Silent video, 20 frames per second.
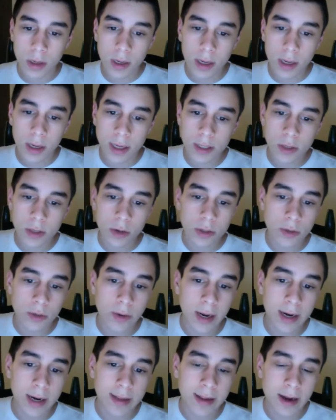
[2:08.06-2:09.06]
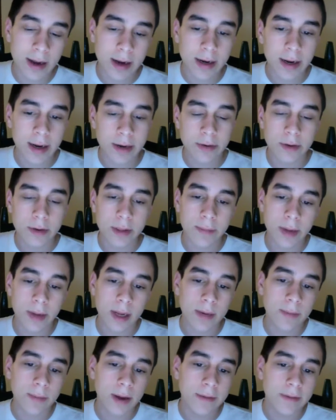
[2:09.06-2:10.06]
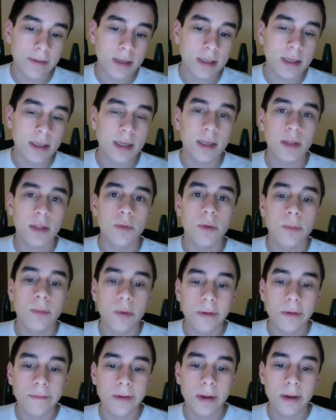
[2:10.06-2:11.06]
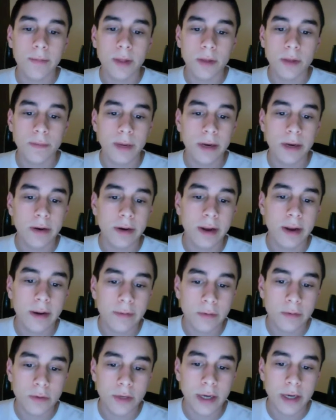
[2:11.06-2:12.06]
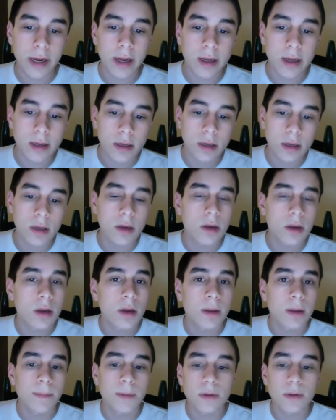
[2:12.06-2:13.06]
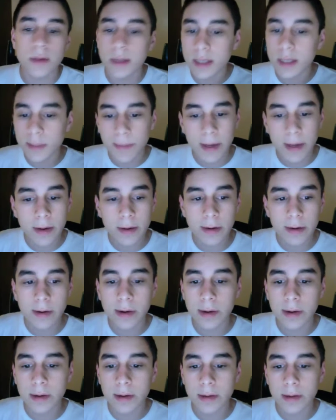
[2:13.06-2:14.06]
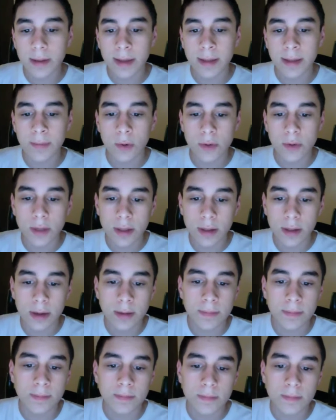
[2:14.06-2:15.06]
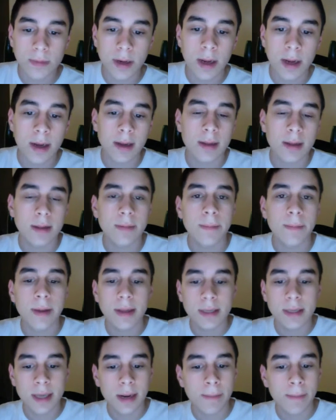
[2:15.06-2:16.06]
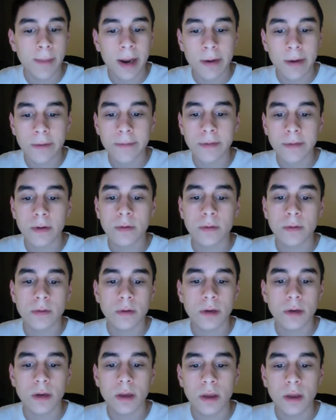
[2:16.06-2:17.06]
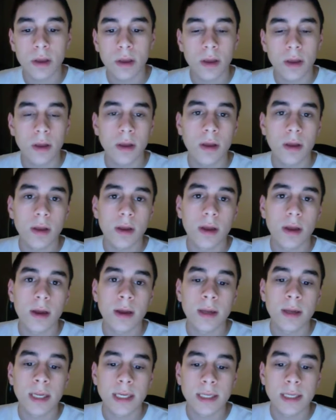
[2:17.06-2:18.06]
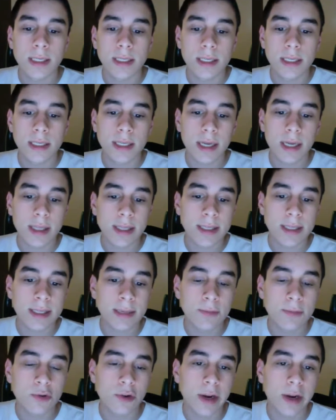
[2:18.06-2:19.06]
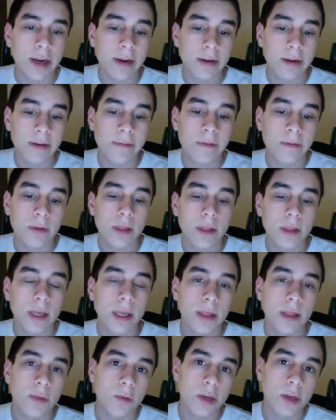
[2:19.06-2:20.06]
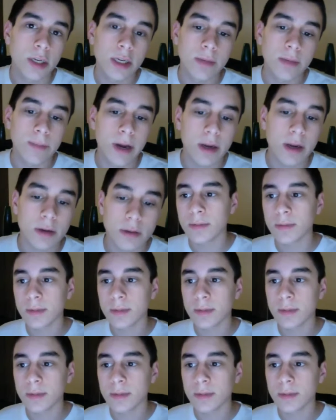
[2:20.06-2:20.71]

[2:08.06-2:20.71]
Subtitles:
It's also got a dock connector on the bottom, obviously, 3.5mm headphone jack, built-in speaker like most of them. It's got a microphone, and it's got the SIM tray in it for the 3G model.